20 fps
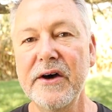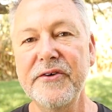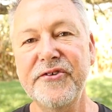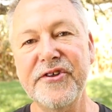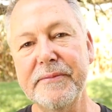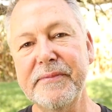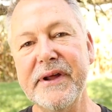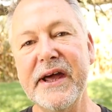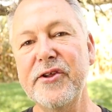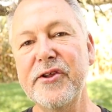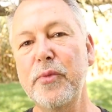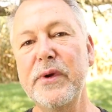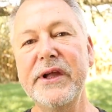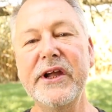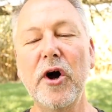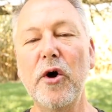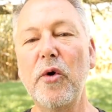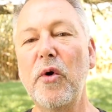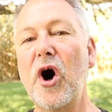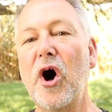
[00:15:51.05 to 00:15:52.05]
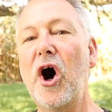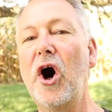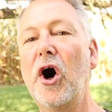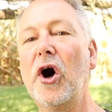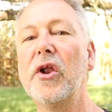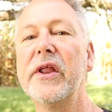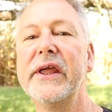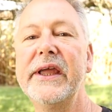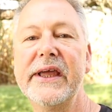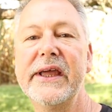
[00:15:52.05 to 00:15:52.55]
Sometimes we go
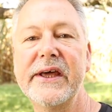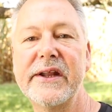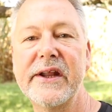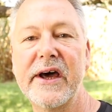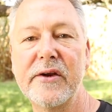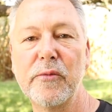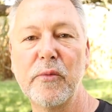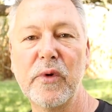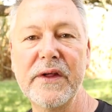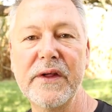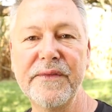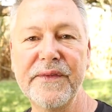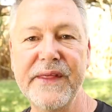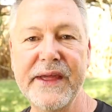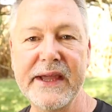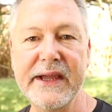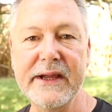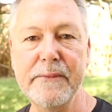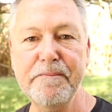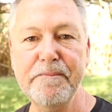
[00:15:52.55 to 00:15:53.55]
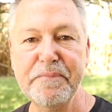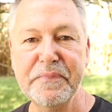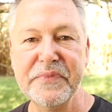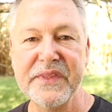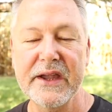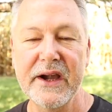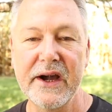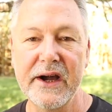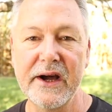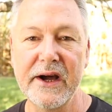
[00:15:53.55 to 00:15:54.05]
all in on one thing.
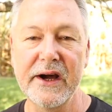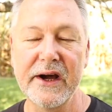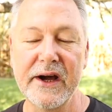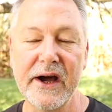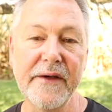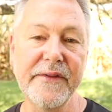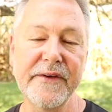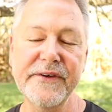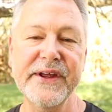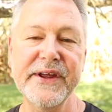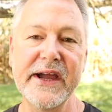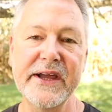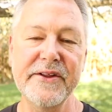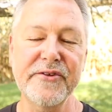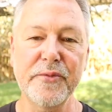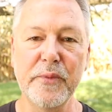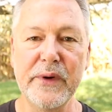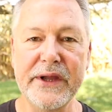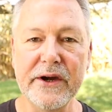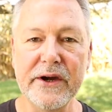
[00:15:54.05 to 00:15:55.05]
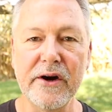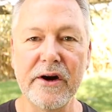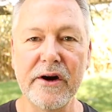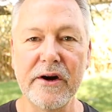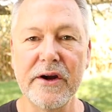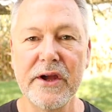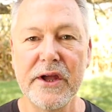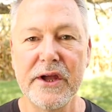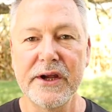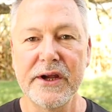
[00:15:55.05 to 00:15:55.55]
Other times we
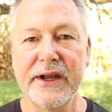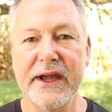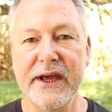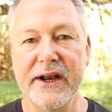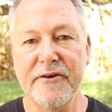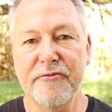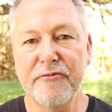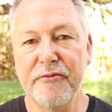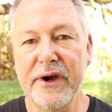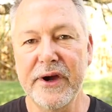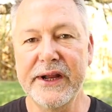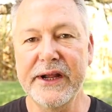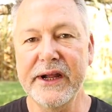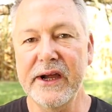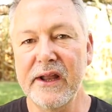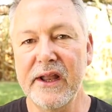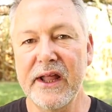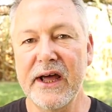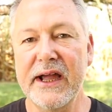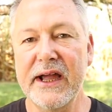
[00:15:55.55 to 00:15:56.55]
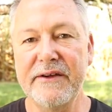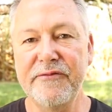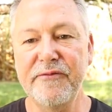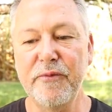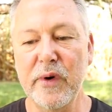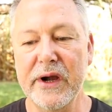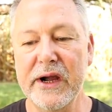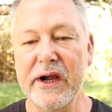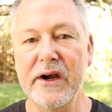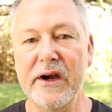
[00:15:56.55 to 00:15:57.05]
are kind of running a
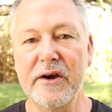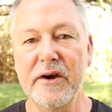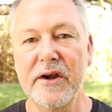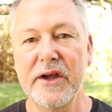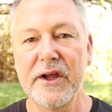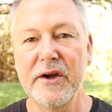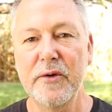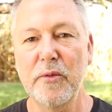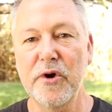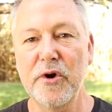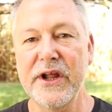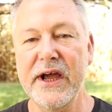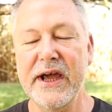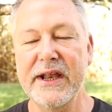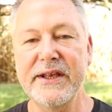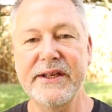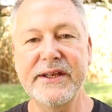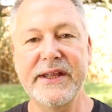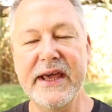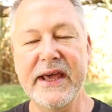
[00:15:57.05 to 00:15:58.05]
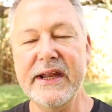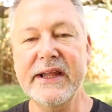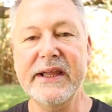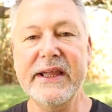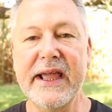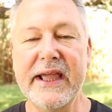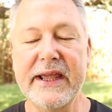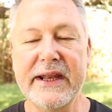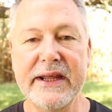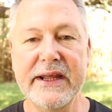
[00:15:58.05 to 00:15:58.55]
life where we're not
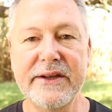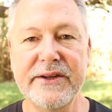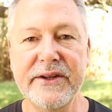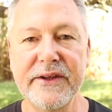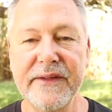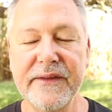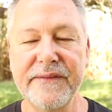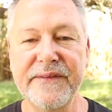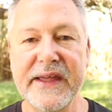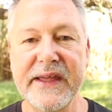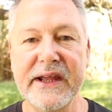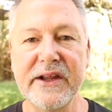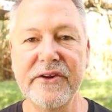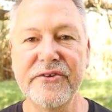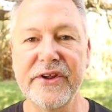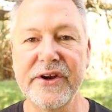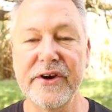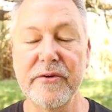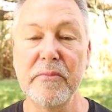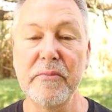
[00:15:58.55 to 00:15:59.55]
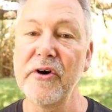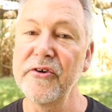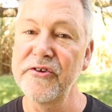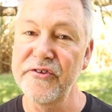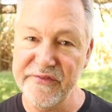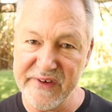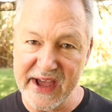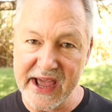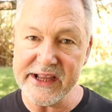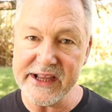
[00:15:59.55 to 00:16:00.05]
dedicated to the things that are
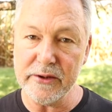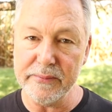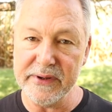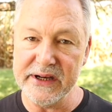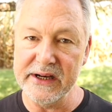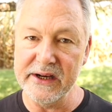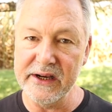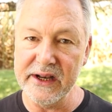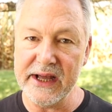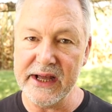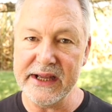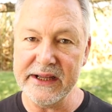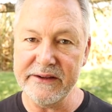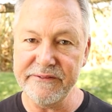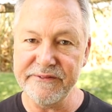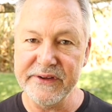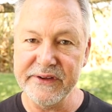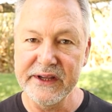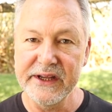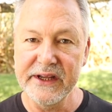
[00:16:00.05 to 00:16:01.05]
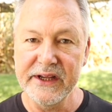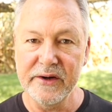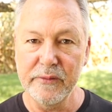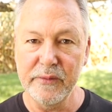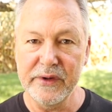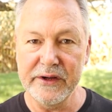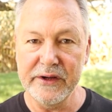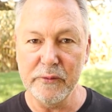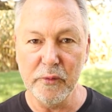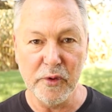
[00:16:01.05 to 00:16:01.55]
most valuable in life.
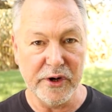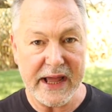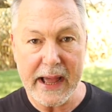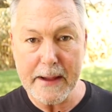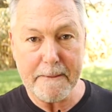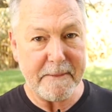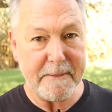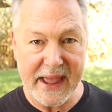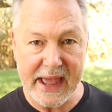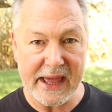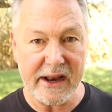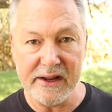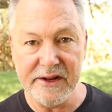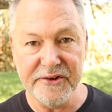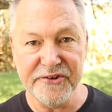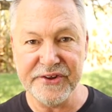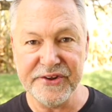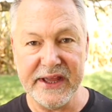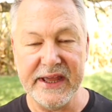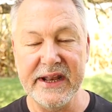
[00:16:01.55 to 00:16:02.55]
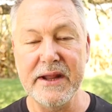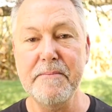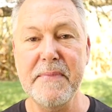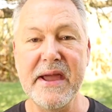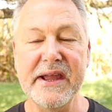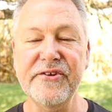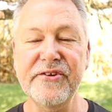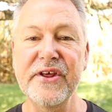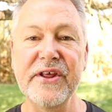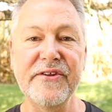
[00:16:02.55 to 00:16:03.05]
We're not balanced, and it
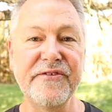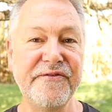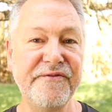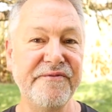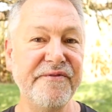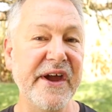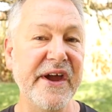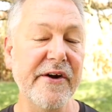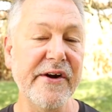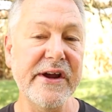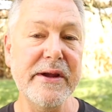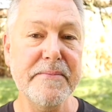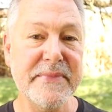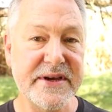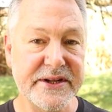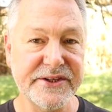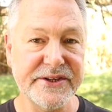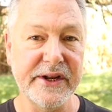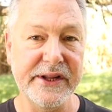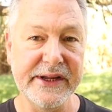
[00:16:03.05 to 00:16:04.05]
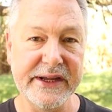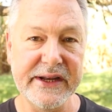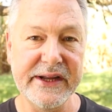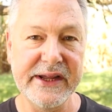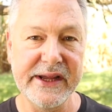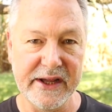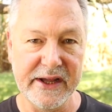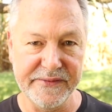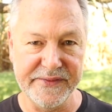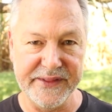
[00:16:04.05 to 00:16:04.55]
makes us very mentally
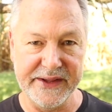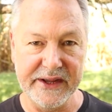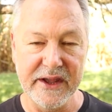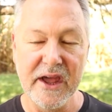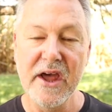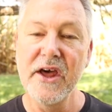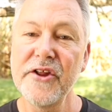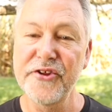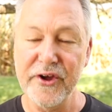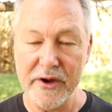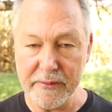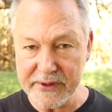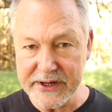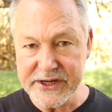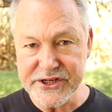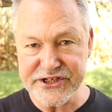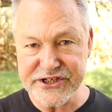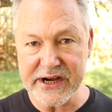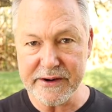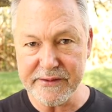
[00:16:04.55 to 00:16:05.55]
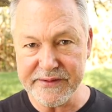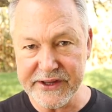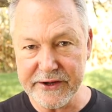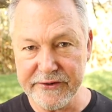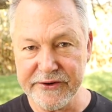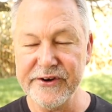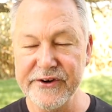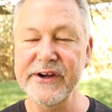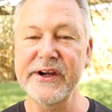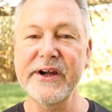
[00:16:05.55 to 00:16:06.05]
unhealthy. So I'm gonna share with
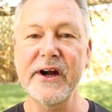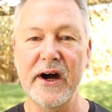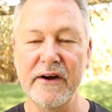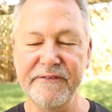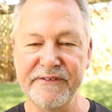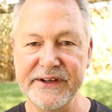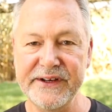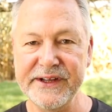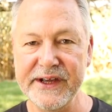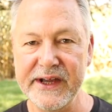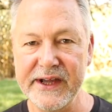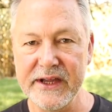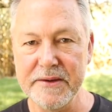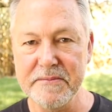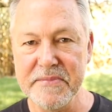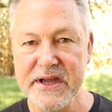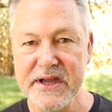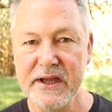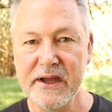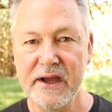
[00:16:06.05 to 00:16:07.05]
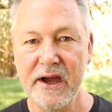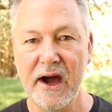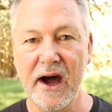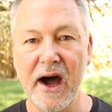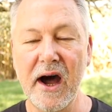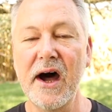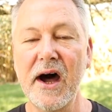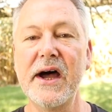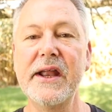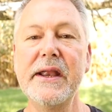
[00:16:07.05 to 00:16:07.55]
you during coffee time
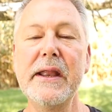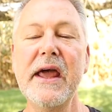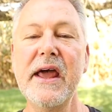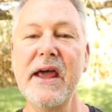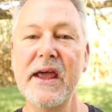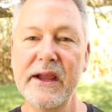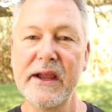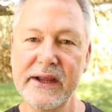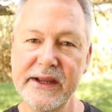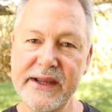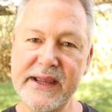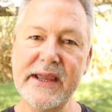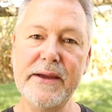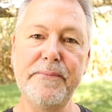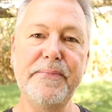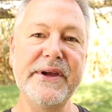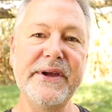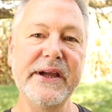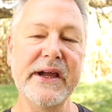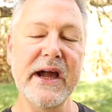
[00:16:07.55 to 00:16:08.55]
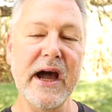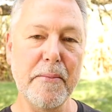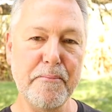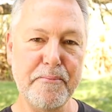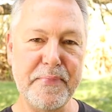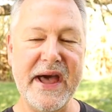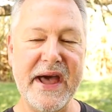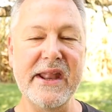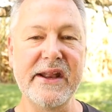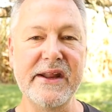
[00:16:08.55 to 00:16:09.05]
on keeping a
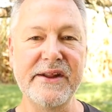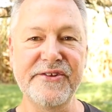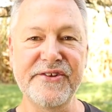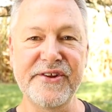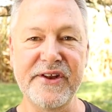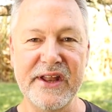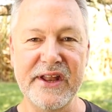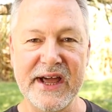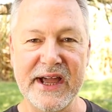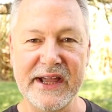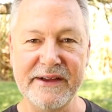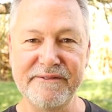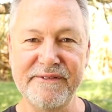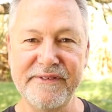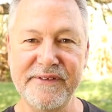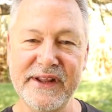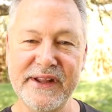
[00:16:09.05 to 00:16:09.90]
balanced life.